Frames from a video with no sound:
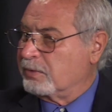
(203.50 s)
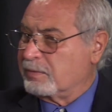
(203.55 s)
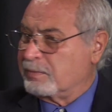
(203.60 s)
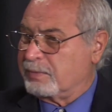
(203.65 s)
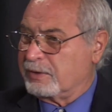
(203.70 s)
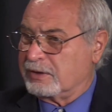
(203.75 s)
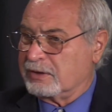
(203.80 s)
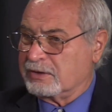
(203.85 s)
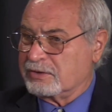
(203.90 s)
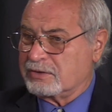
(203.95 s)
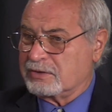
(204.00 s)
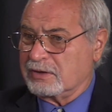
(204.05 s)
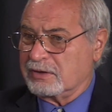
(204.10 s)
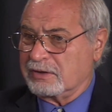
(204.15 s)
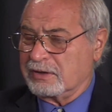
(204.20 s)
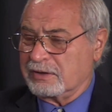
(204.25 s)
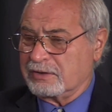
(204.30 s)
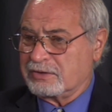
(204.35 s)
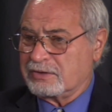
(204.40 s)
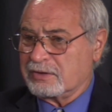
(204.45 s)
because
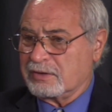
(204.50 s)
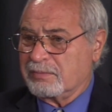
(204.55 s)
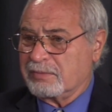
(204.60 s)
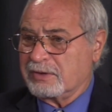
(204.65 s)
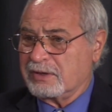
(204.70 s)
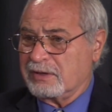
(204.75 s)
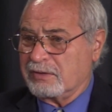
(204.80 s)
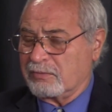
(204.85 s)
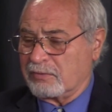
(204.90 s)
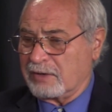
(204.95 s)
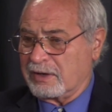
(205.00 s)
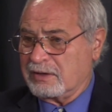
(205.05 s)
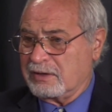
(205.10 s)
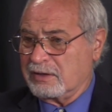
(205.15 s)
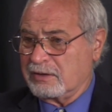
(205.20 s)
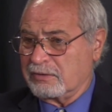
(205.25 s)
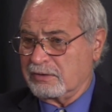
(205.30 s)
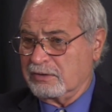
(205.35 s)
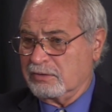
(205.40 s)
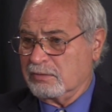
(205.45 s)
there's somebody right
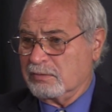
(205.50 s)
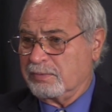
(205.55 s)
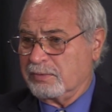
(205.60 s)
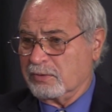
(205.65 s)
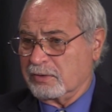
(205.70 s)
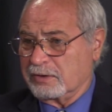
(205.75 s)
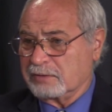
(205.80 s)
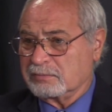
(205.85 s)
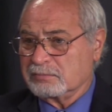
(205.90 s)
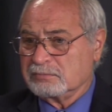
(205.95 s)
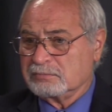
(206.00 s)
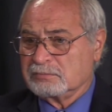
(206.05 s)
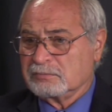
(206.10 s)
here in Newport,